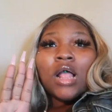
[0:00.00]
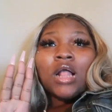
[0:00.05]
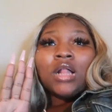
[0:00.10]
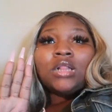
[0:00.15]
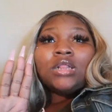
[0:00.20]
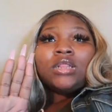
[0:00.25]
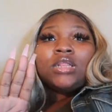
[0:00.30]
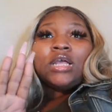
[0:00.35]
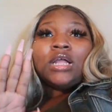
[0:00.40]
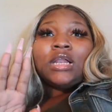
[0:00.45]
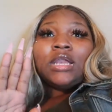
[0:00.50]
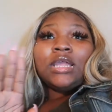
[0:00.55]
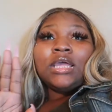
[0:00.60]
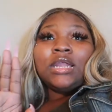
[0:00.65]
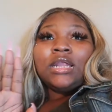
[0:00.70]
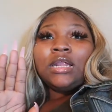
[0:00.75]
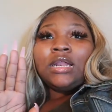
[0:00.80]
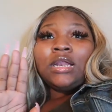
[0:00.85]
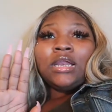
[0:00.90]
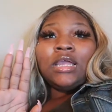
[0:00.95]
the
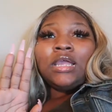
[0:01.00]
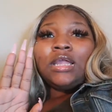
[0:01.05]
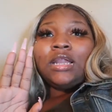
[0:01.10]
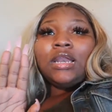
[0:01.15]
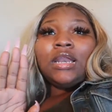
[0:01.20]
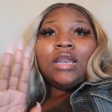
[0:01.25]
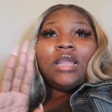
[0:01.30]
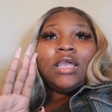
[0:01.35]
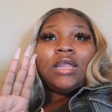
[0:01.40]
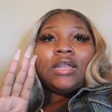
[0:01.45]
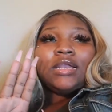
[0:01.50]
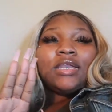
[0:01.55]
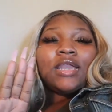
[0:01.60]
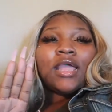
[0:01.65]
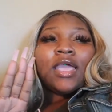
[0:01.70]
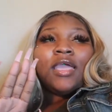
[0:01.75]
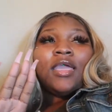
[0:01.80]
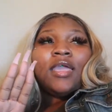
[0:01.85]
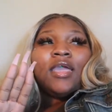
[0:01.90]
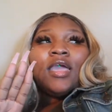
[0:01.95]
lit, lit, lit
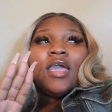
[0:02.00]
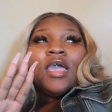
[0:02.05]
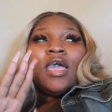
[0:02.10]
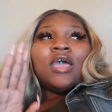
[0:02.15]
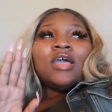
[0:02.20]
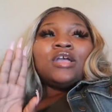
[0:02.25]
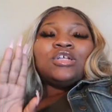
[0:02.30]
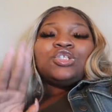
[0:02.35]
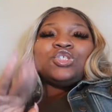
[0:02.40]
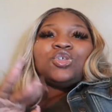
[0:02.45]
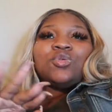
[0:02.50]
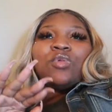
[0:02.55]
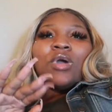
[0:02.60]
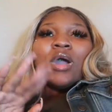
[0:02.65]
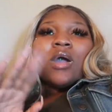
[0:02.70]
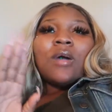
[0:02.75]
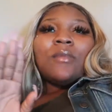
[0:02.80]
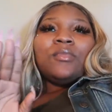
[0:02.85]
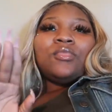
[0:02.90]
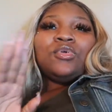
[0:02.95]
day.
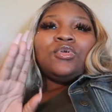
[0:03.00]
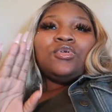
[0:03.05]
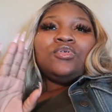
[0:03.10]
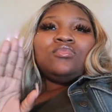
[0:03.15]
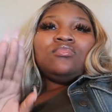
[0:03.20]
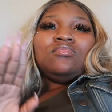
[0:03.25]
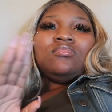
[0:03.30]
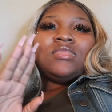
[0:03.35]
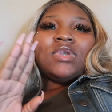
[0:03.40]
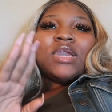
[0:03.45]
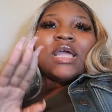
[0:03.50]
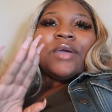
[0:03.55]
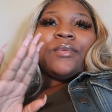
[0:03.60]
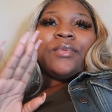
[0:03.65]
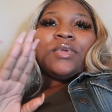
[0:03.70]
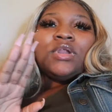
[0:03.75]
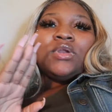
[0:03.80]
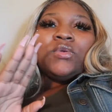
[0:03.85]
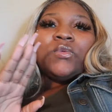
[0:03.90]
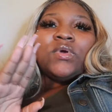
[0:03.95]
Tomorrow I'm not
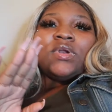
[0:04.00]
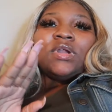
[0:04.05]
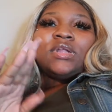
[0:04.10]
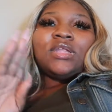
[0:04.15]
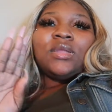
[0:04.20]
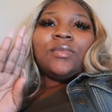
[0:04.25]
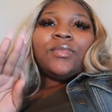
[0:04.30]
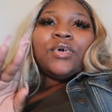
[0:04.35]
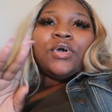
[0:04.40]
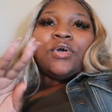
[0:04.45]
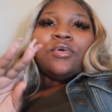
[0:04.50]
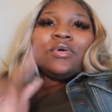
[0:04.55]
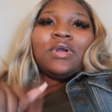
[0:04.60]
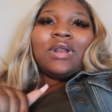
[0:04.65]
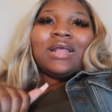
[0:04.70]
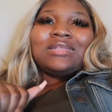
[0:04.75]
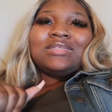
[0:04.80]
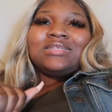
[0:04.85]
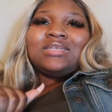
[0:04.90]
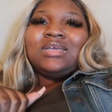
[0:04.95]
really doing nothing but going
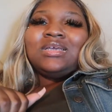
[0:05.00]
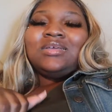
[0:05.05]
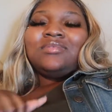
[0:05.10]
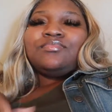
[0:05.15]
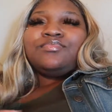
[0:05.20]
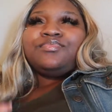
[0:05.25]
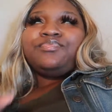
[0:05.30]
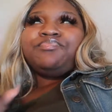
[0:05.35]
out to eat.